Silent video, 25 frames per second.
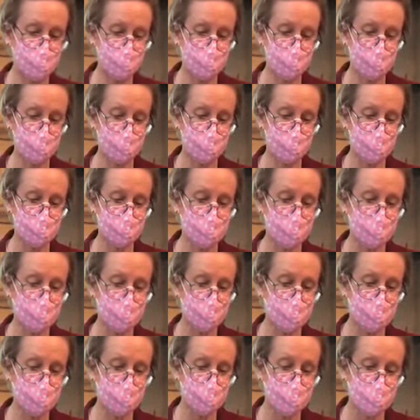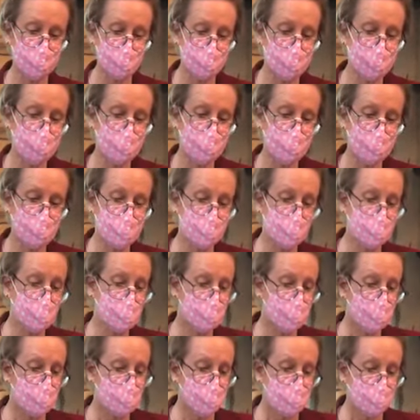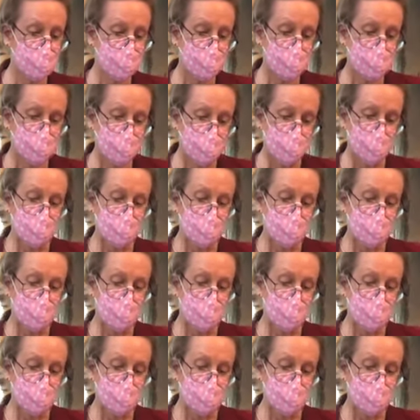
Nothing is said.